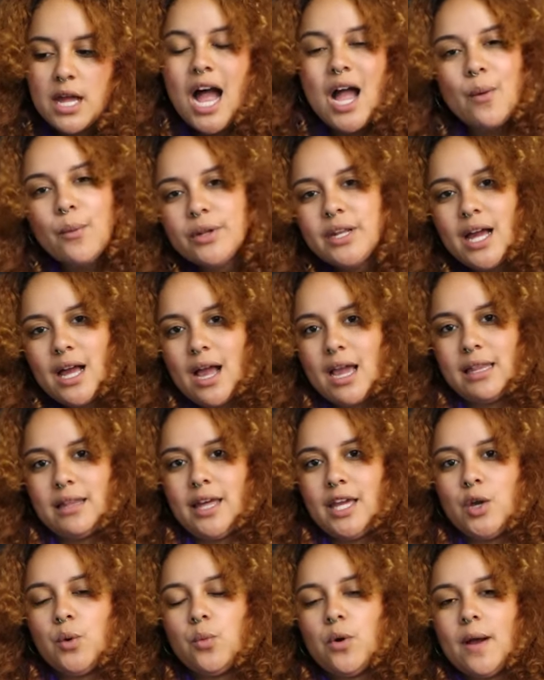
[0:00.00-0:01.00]
I want to
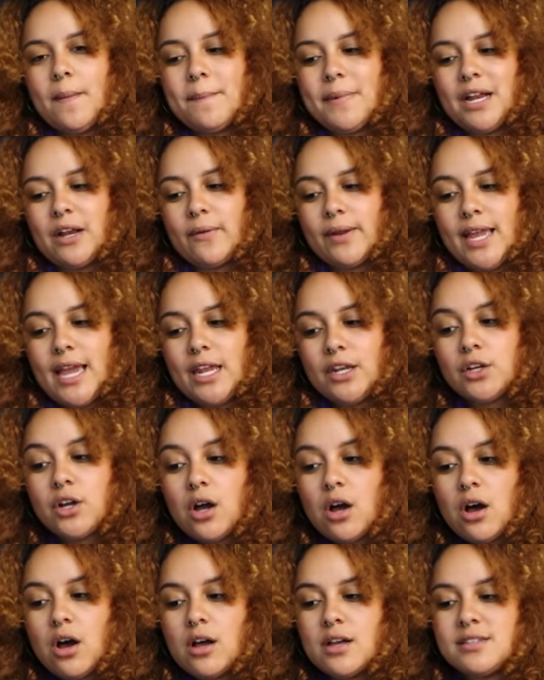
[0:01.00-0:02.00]
highlight what Mary Ann
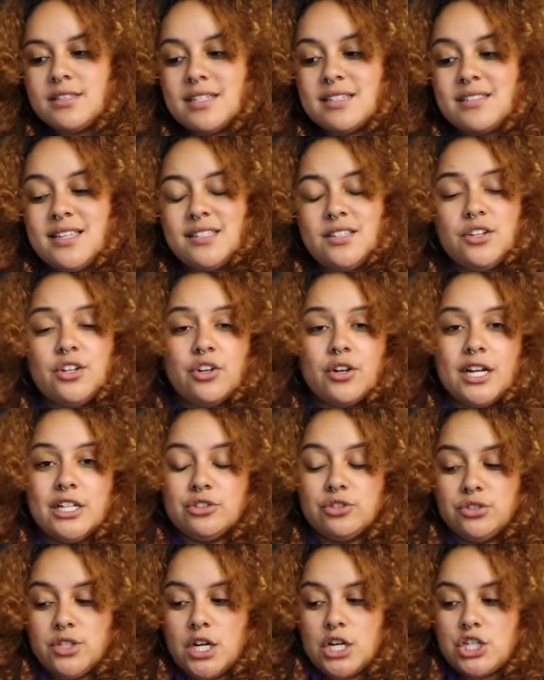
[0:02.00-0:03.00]
Caws says in her
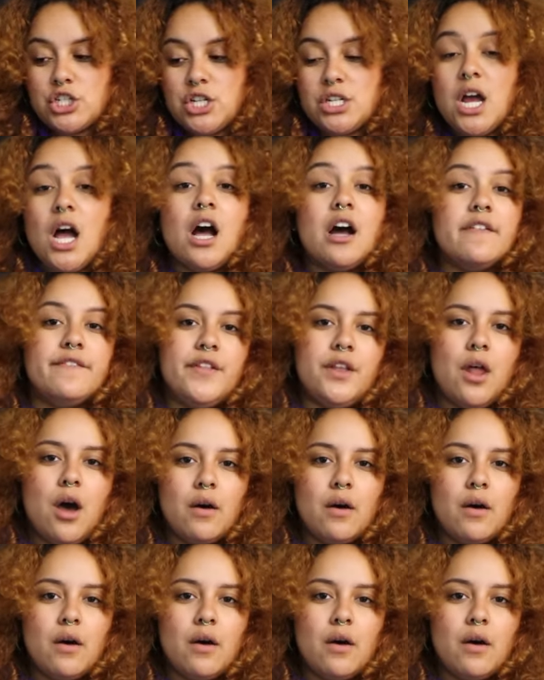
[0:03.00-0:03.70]
introduction of the